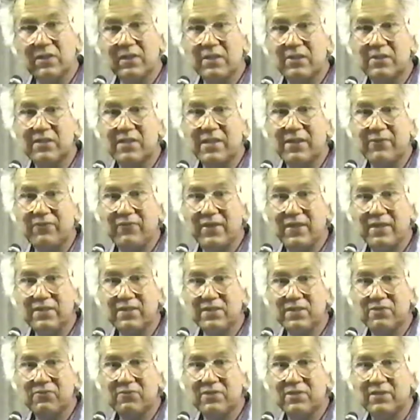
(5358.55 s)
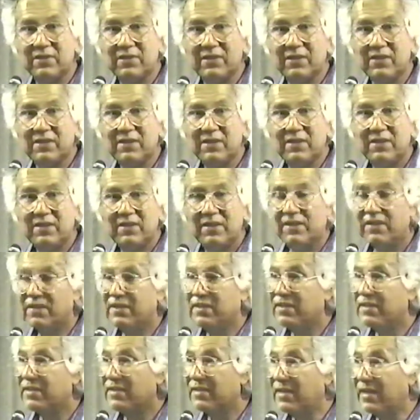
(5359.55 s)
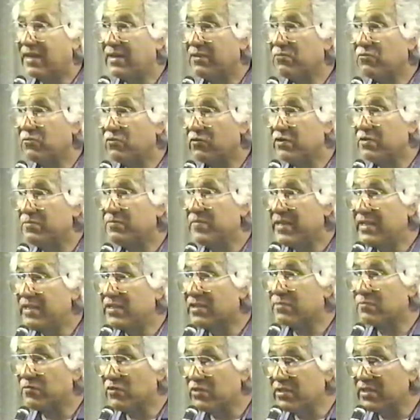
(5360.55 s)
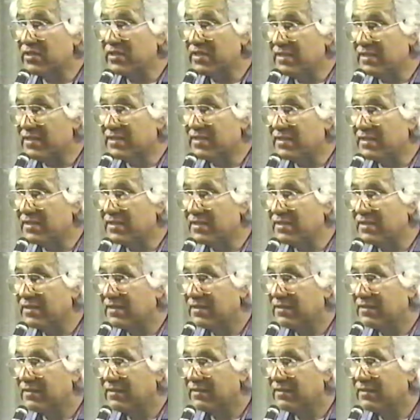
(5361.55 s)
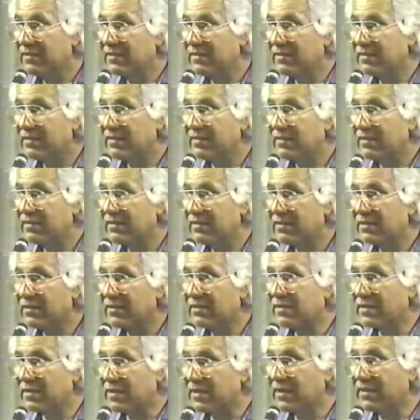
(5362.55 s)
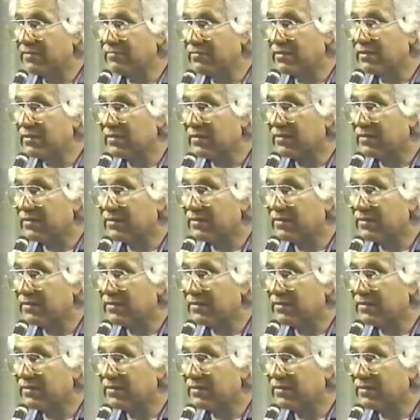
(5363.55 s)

there's that fancy word. That word means mercy seat, the cover.